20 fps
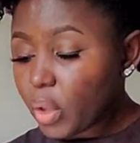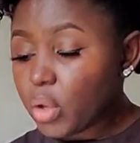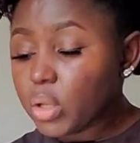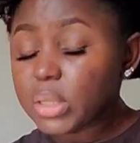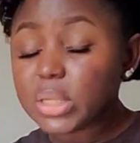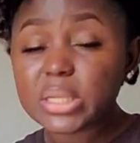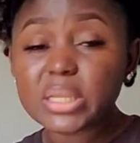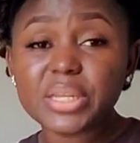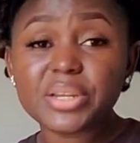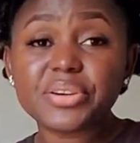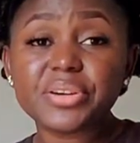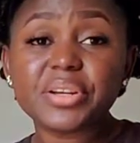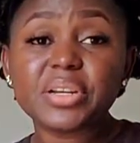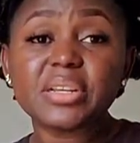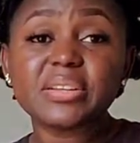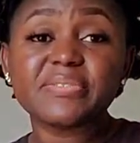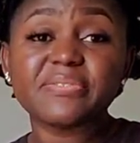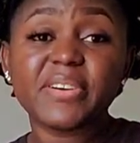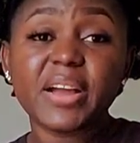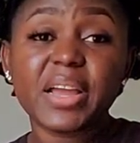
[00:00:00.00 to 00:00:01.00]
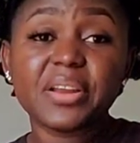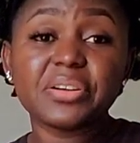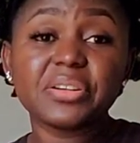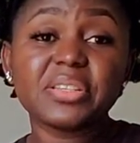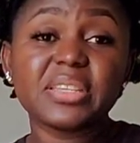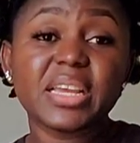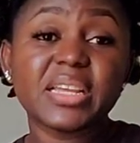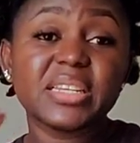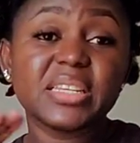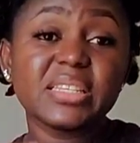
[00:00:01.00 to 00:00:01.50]
And the glitter vinyls,
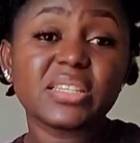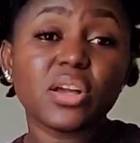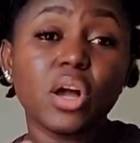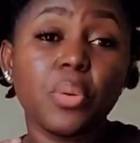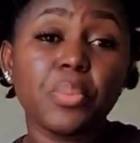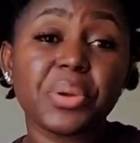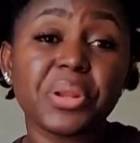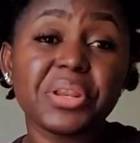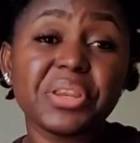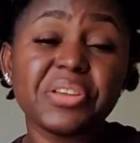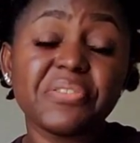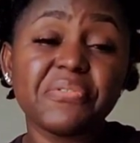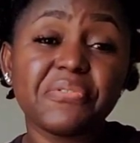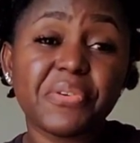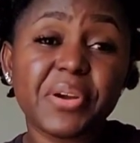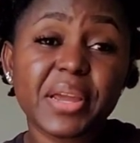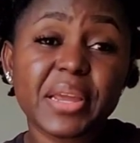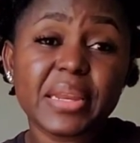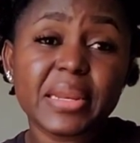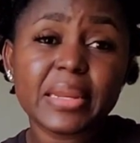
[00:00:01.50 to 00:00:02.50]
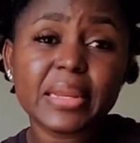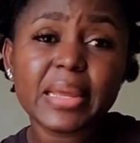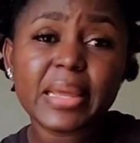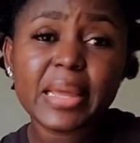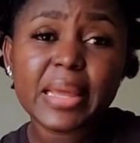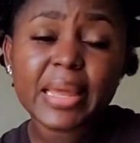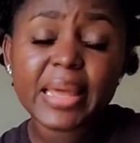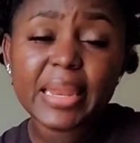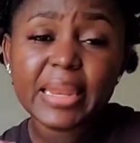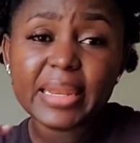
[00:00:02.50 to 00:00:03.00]
and this come in different
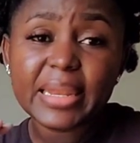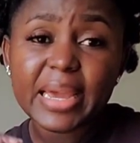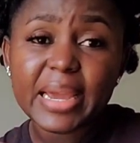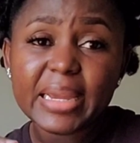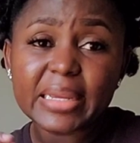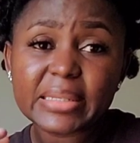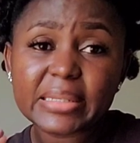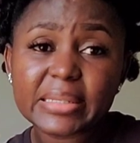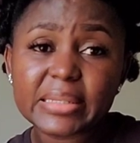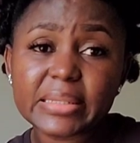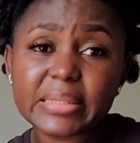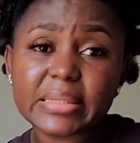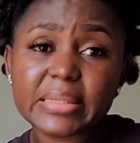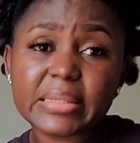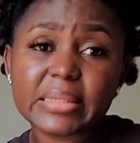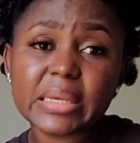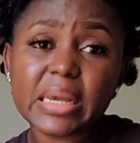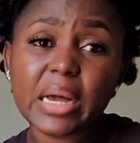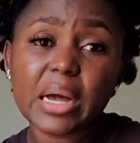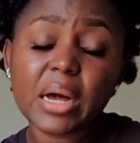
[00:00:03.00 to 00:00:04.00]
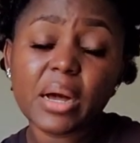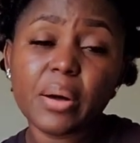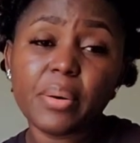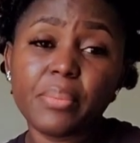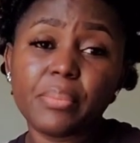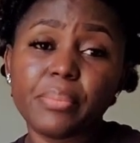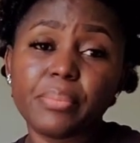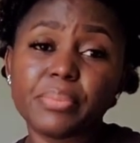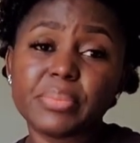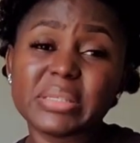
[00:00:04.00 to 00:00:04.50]
lights
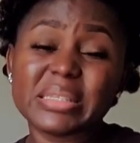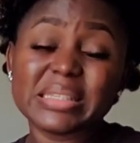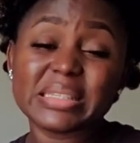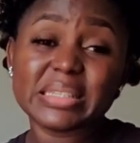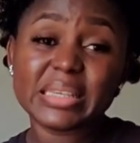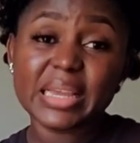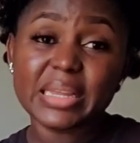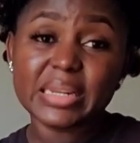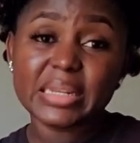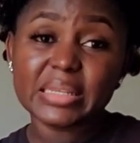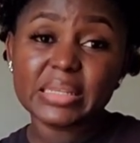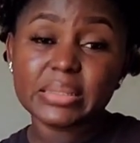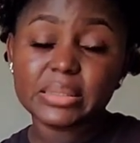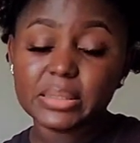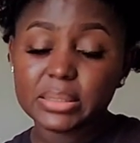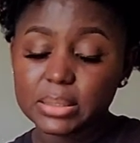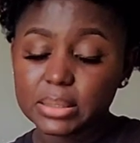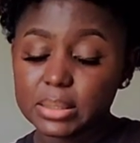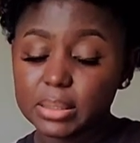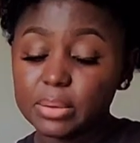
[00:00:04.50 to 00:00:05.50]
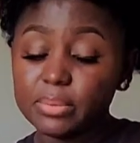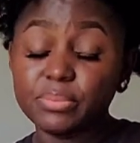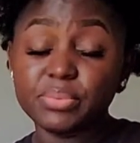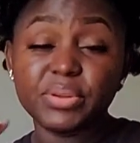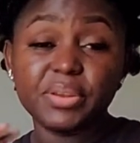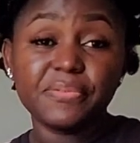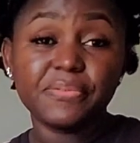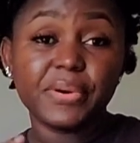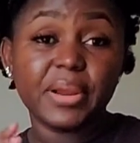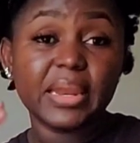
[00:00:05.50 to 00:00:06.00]
settings,
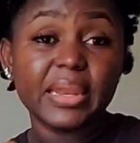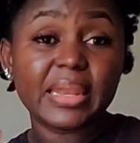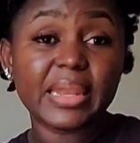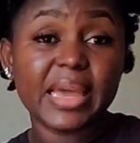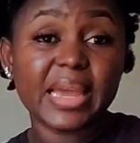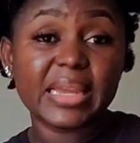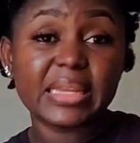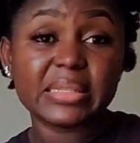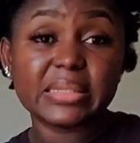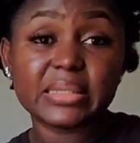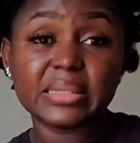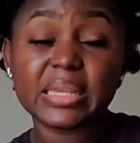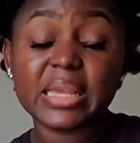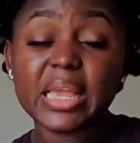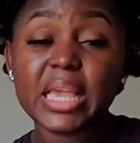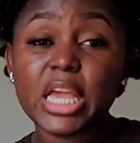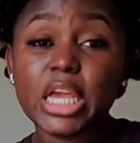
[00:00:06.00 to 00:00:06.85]
different lights.